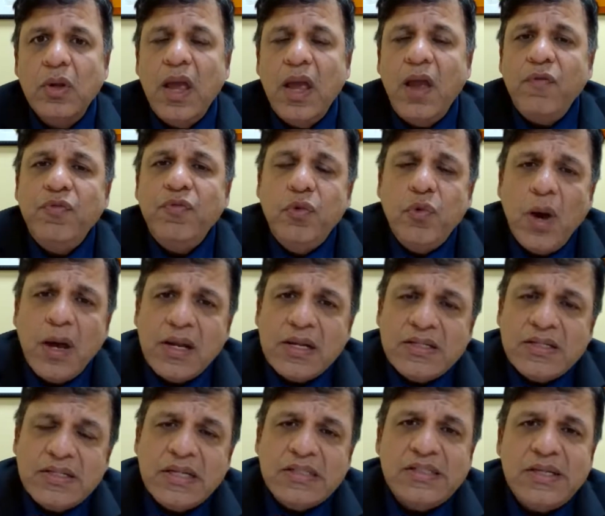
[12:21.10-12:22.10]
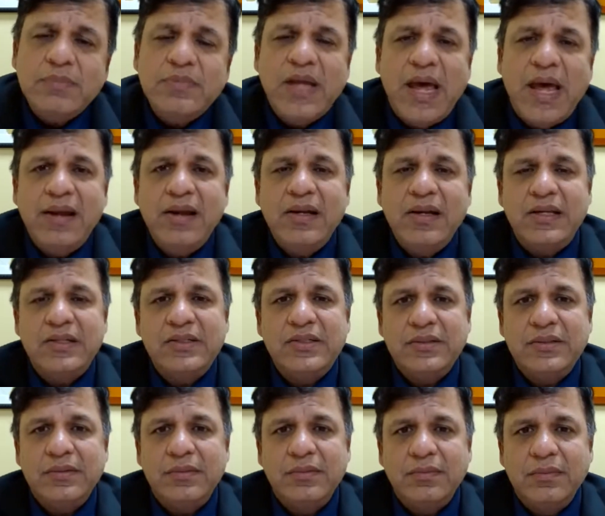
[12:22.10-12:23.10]
If you are a systems
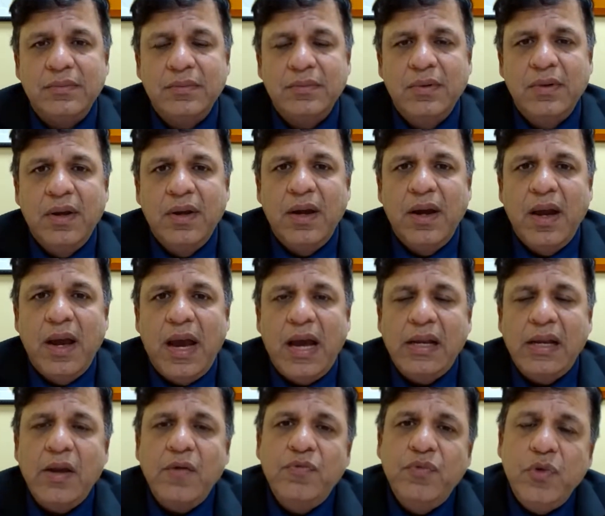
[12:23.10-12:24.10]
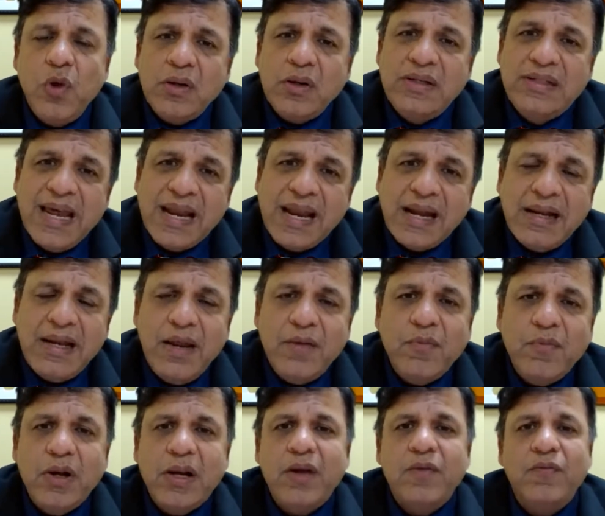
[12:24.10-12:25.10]
analyst, and if you're directly
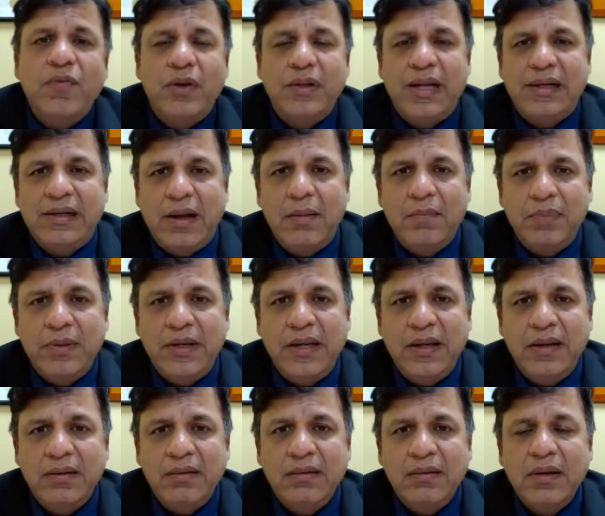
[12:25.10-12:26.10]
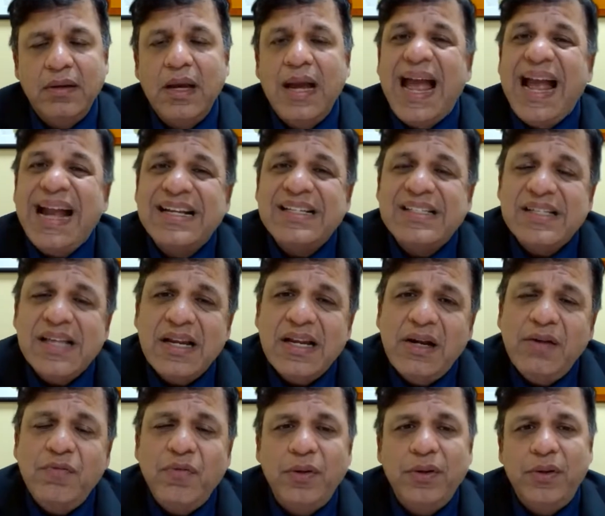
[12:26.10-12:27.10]
working for that company,
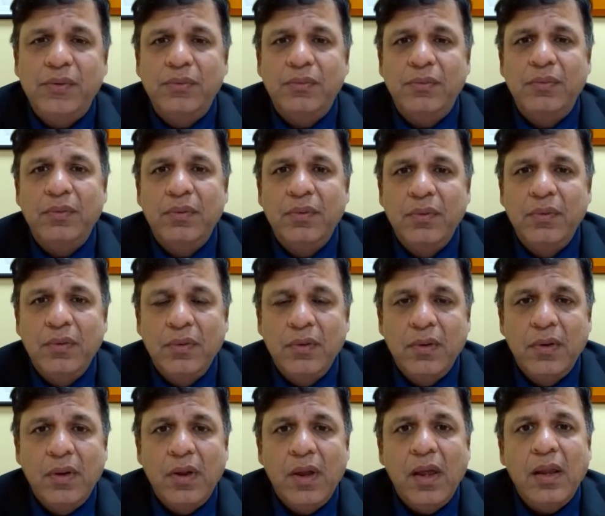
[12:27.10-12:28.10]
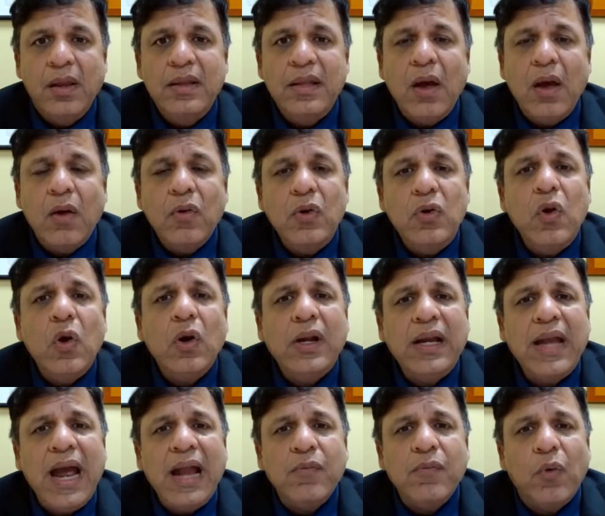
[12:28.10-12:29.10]
excellent for you. Now
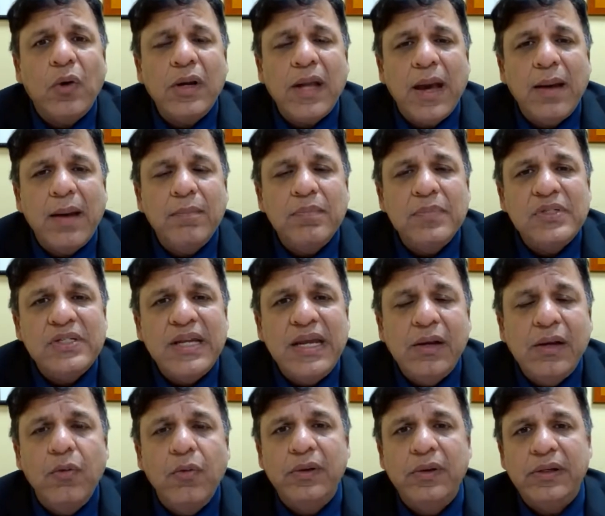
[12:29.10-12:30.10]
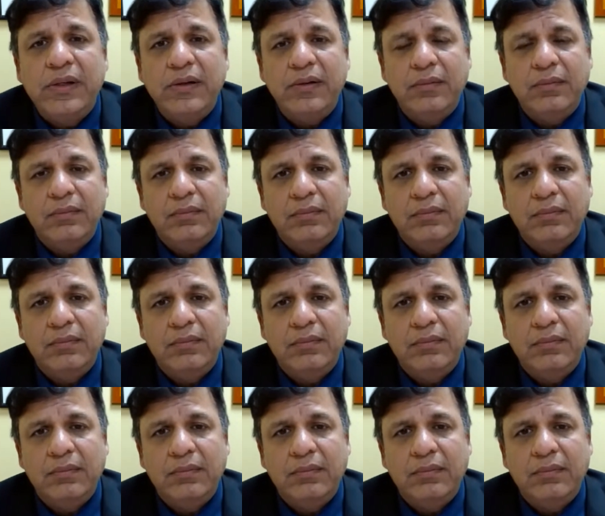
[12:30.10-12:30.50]
look at what I'm seeing over here.